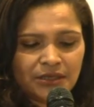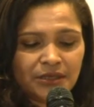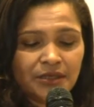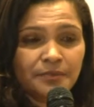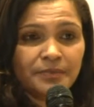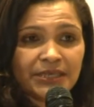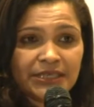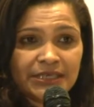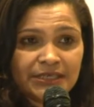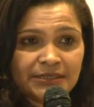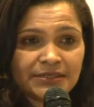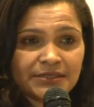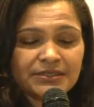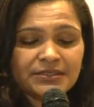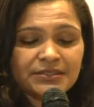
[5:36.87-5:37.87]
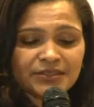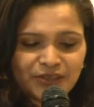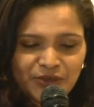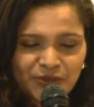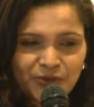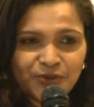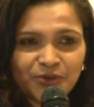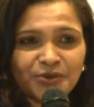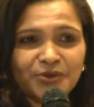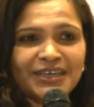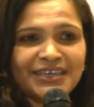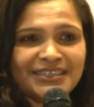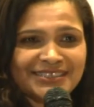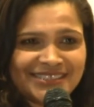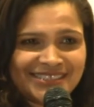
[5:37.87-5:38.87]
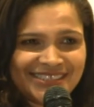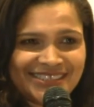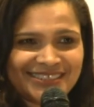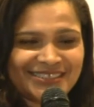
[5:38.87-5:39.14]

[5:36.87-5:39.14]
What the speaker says: Please go and see it.